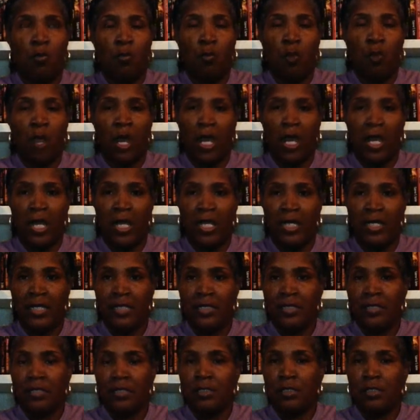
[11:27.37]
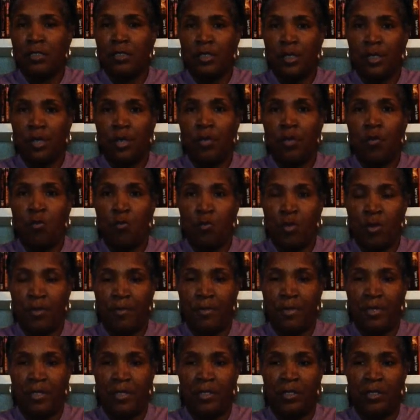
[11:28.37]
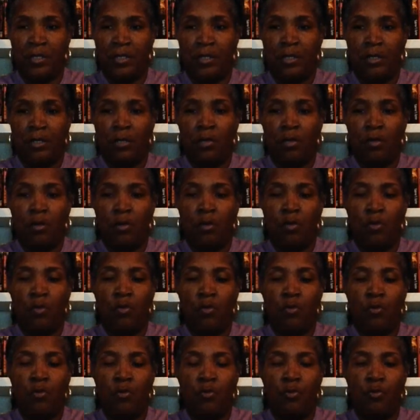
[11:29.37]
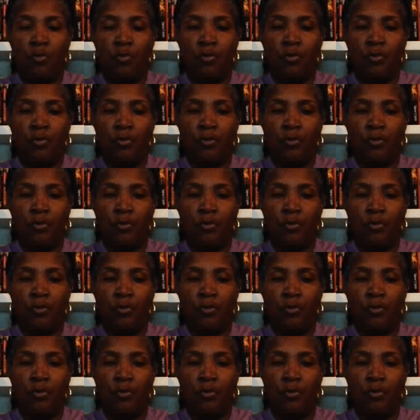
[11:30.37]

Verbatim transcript: wise young woman who